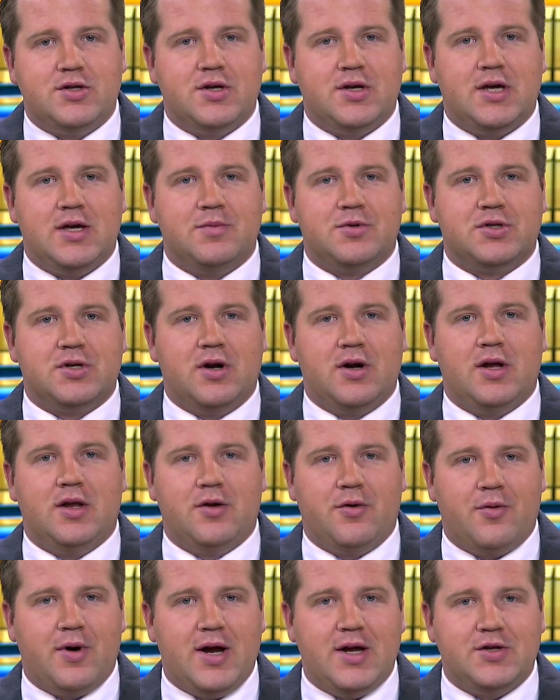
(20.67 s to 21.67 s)
You keep studying
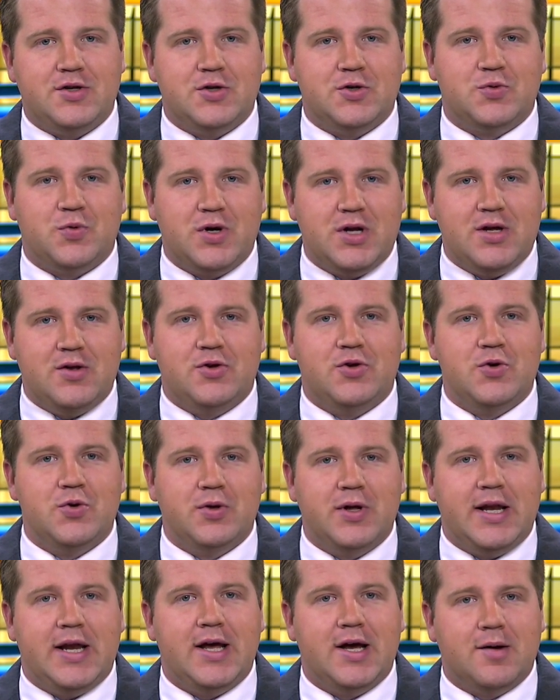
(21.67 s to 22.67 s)
the races? What do you do
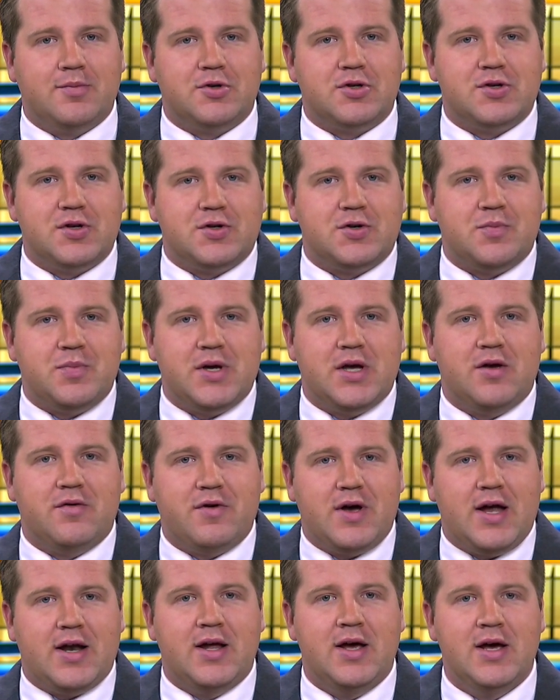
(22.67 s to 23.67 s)
leading up to such a big
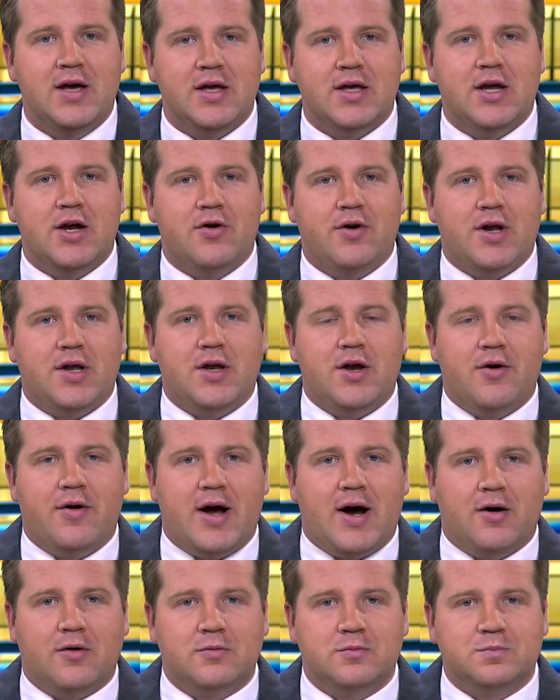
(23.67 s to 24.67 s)
event year in and year
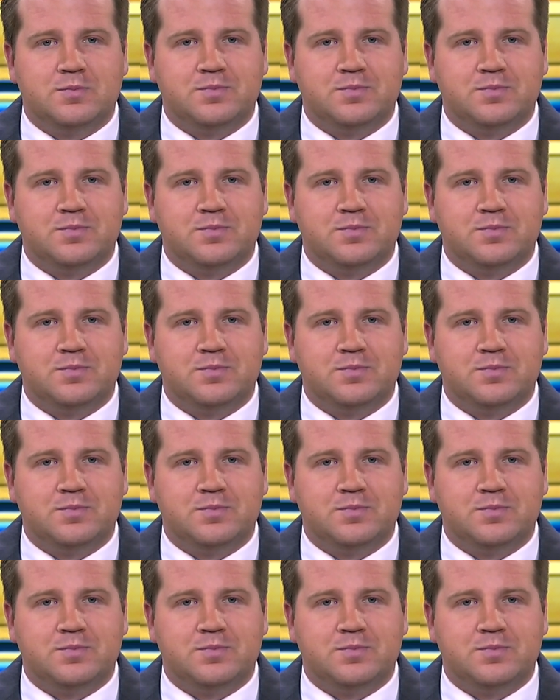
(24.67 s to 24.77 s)
out?